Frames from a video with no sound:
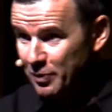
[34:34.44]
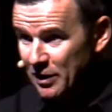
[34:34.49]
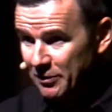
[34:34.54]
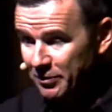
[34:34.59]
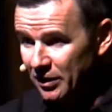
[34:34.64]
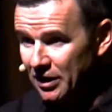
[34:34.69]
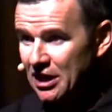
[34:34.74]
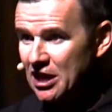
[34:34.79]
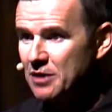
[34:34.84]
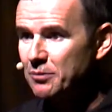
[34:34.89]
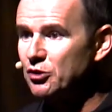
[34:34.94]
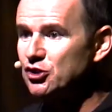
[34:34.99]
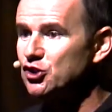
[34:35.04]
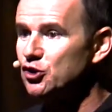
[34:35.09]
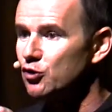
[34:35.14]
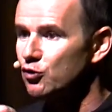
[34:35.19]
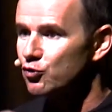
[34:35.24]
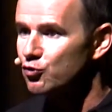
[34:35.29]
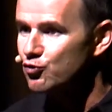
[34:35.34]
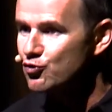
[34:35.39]
people. But
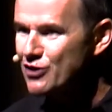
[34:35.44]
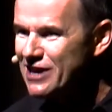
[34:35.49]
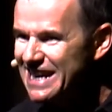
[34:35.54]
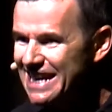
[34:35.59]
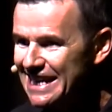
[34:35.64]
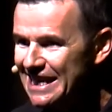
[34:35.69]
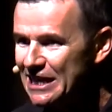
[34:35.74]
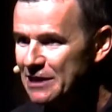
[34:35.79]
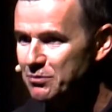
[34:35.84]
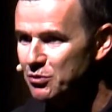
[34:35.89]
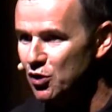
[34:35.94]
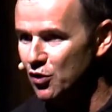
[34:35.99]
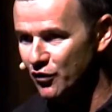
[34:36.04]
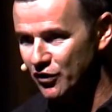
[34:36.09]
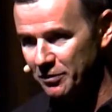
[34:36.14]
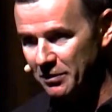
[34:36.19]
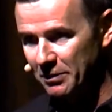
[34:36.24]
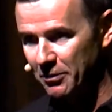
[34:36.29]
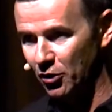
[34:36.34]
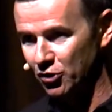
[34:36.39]
you really move
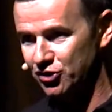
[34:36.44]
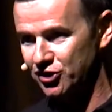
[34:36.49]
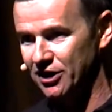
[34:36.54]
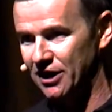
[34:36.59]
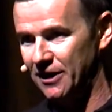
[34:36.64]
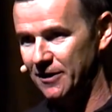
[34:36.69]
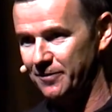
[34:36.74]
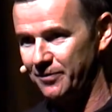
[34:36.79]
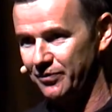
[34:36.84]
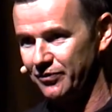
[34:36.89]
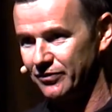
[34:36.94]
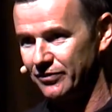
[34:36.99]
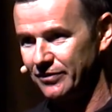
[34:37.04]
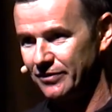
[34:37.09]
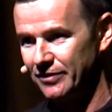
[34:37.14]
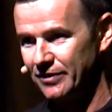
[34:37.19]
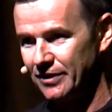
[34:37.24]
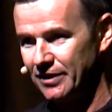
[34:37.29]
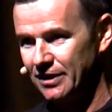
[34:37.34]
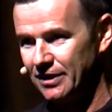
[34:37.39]
them emotionally.
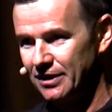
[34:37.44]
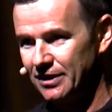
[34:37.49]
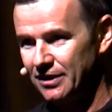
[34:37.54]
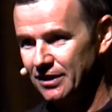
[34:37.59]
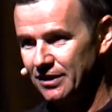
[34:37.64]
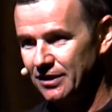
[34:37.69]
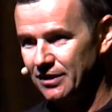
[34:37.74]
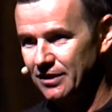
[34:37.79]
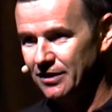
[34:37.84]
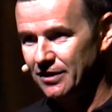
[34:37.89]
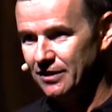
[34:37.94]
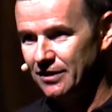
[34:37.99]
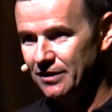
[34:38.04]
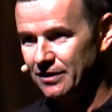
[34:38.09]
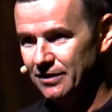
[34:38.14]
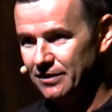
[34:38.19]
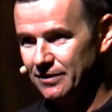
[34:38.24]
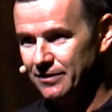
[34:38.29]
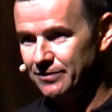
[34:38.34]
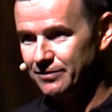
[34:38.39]

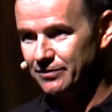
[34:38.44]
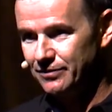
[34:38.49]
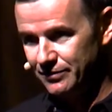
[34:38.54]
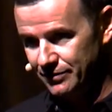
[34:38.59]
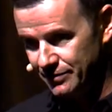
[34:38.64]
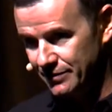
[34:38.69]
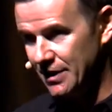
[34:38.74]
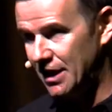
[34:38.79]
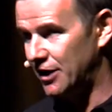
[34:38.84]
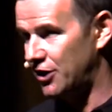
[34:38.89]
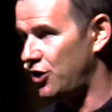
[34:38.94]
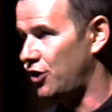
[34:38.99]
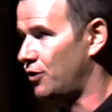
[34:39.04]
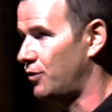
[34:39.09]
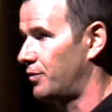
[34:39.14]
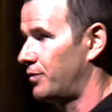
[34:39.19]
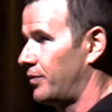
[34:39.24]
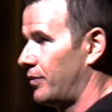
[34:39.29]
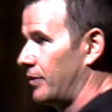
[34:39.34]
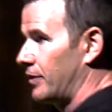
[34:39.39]
Thanks. Thank you.